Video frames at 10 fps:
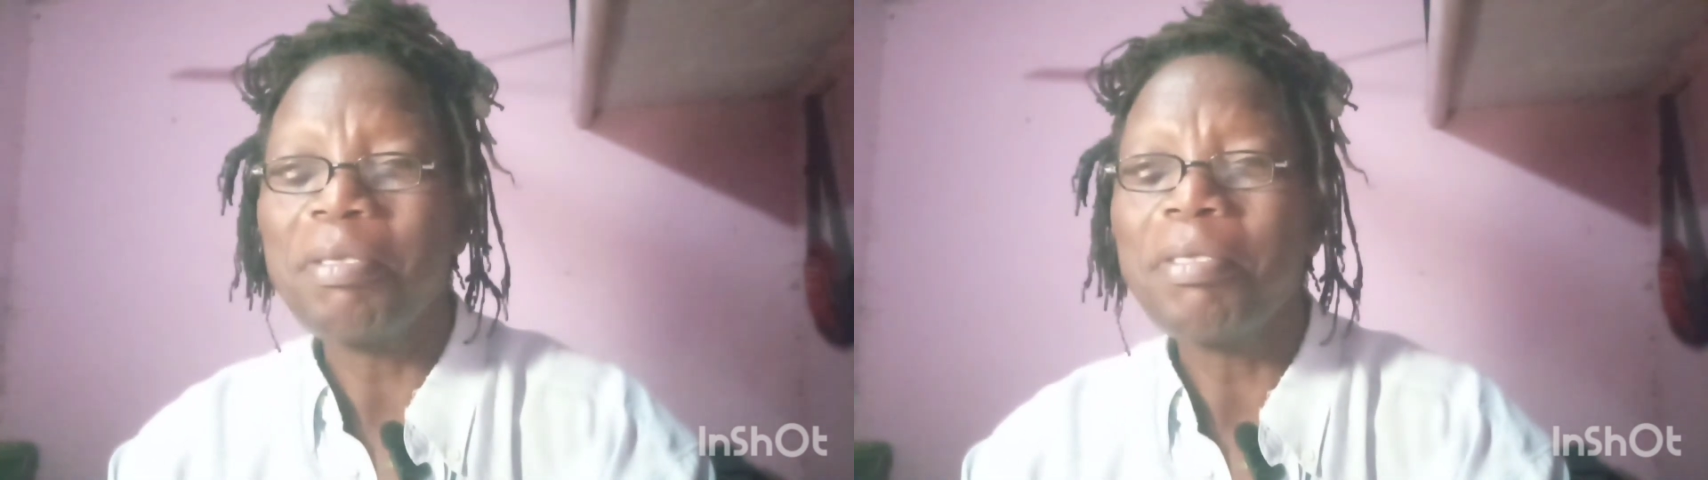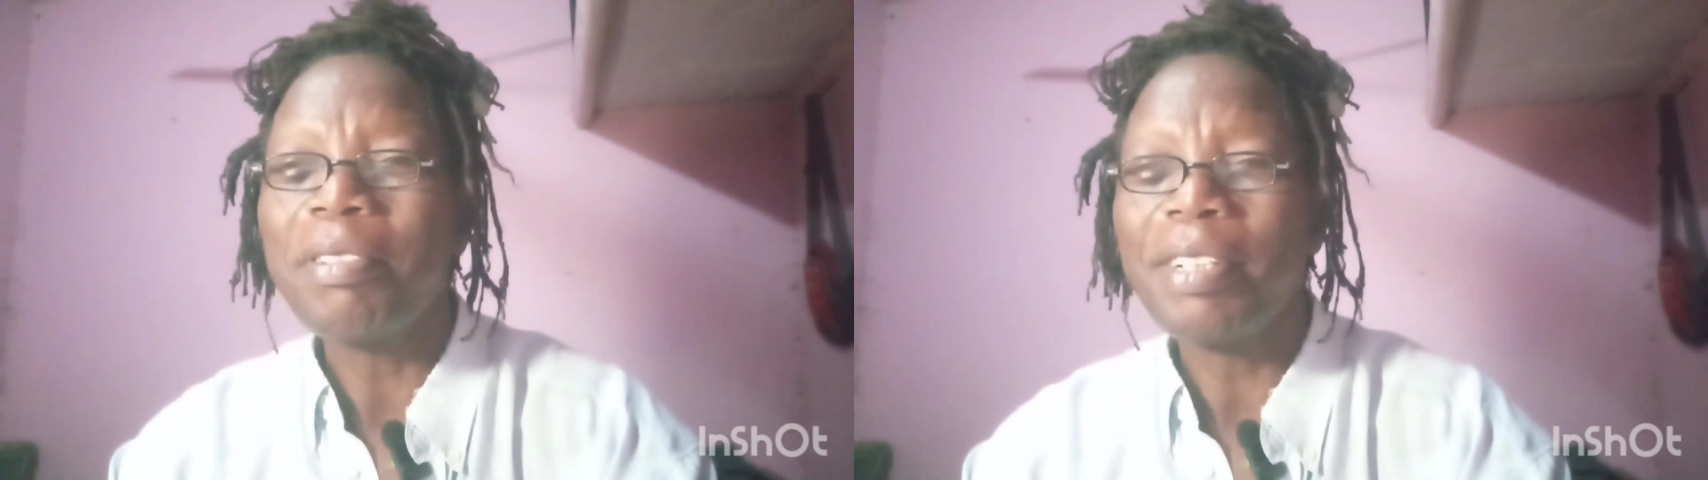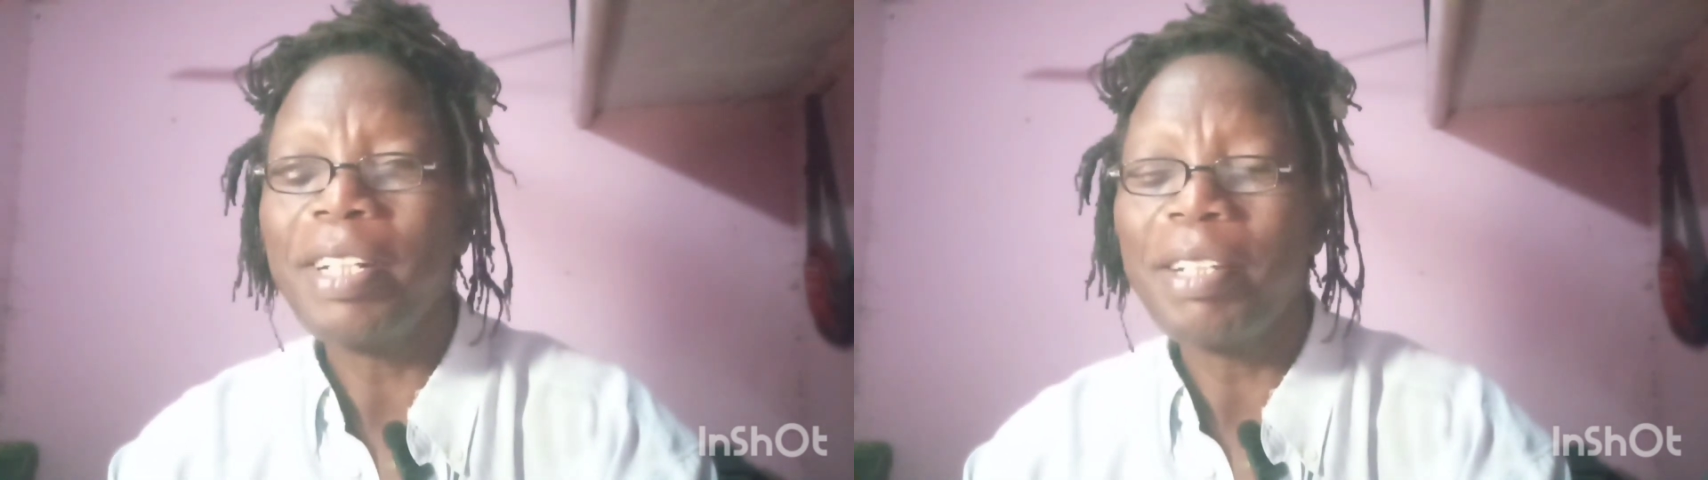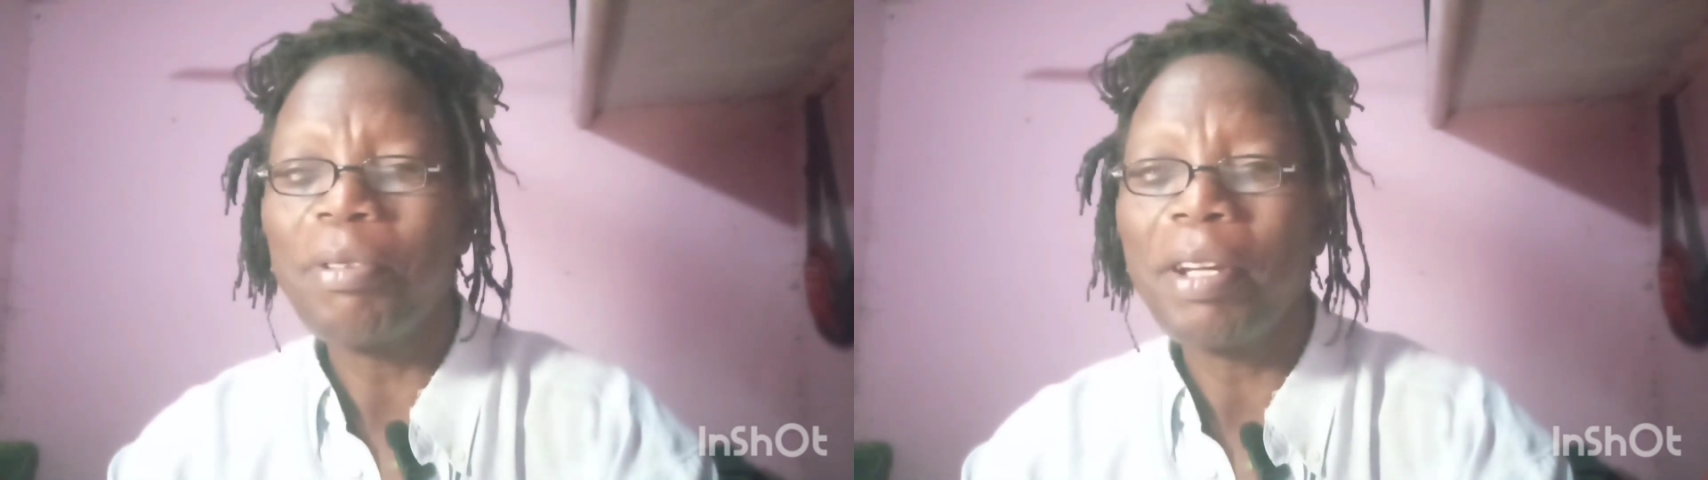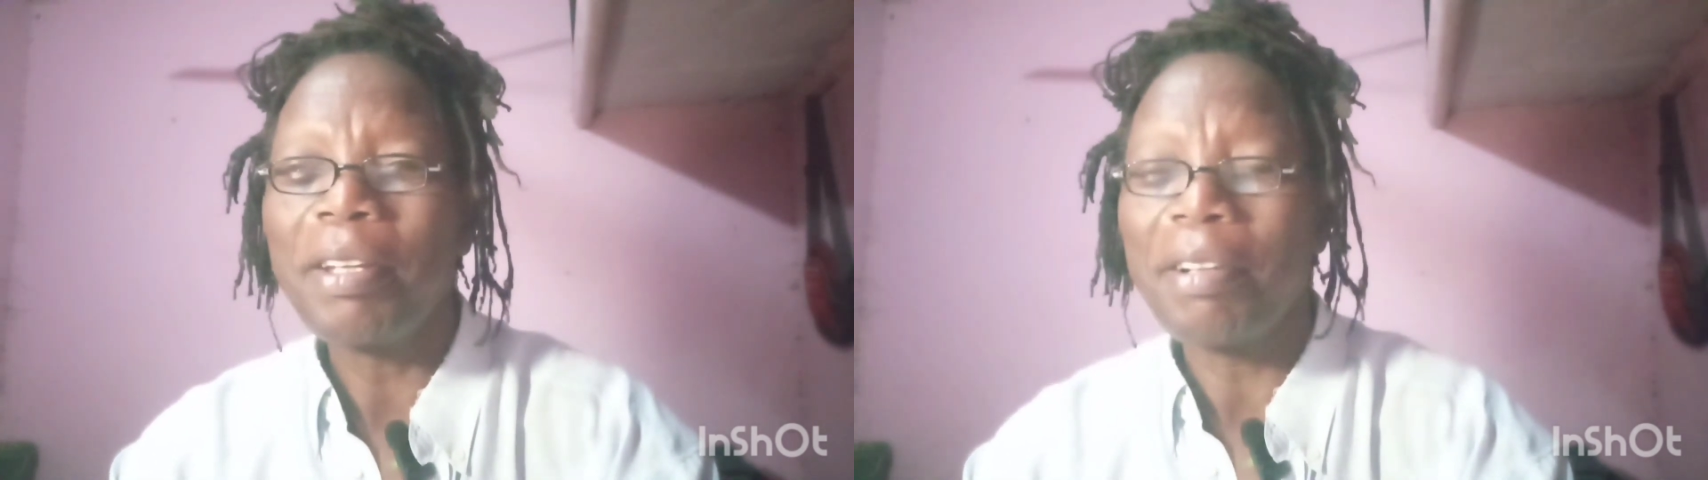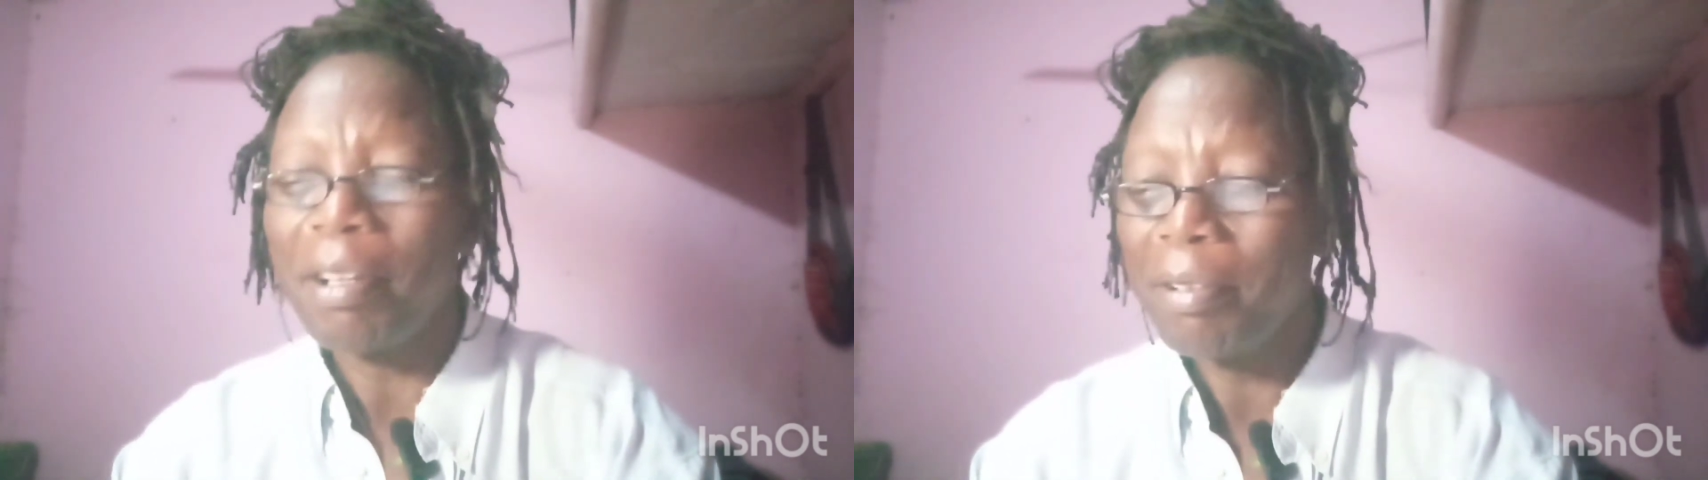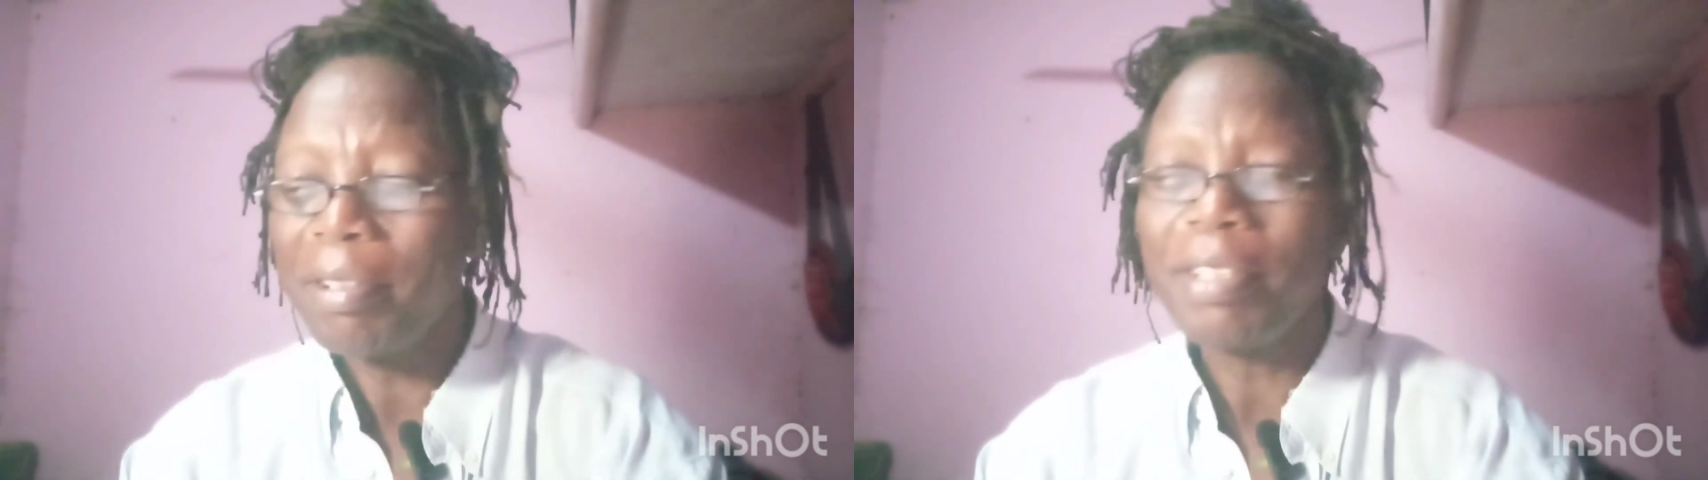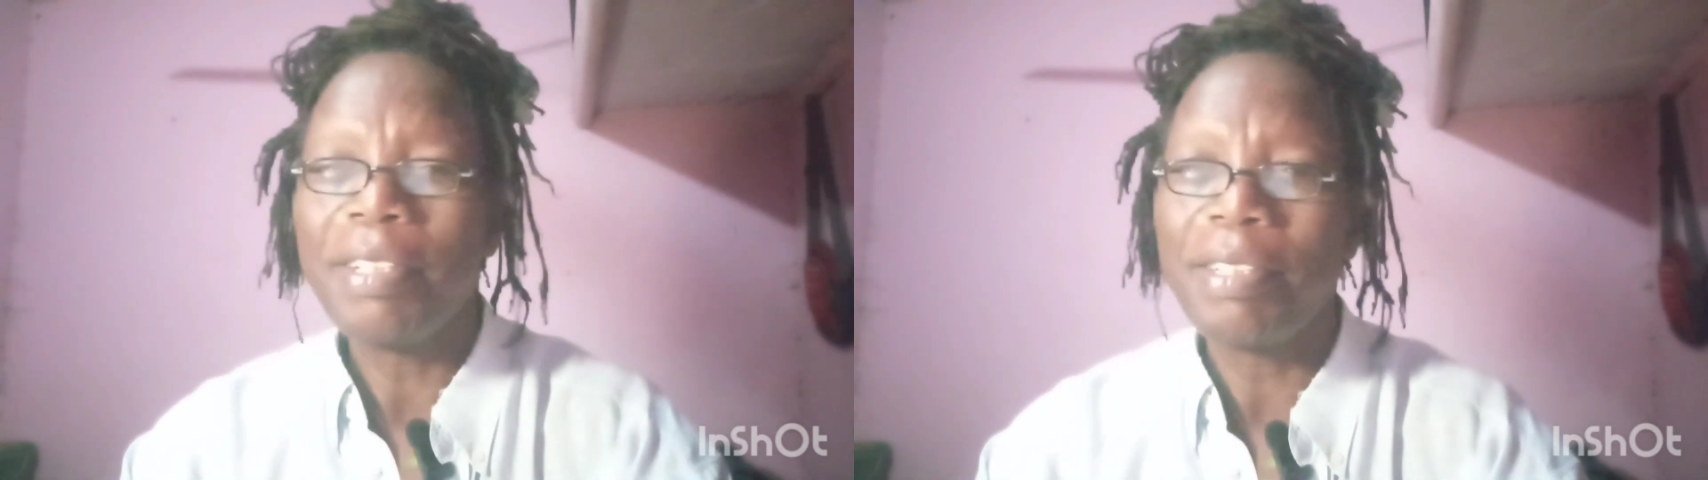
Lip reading: not really going round.